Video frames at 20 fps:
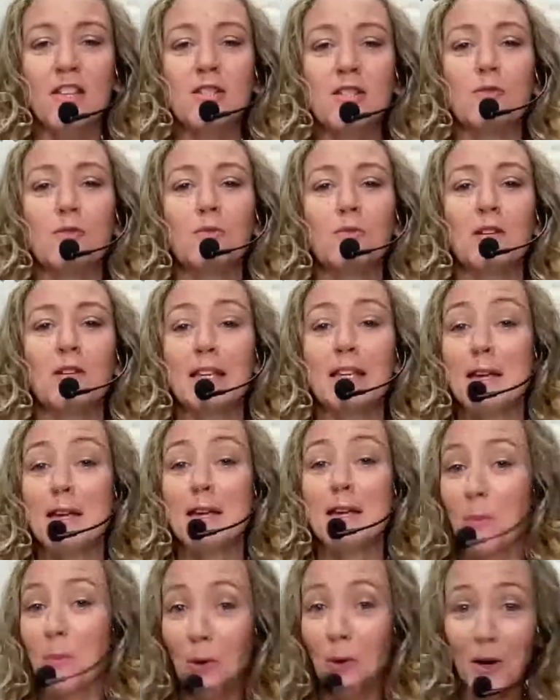It's really
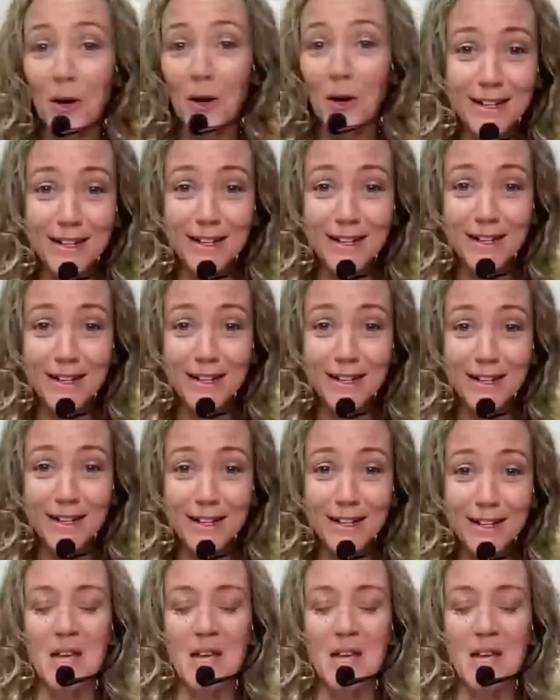important for your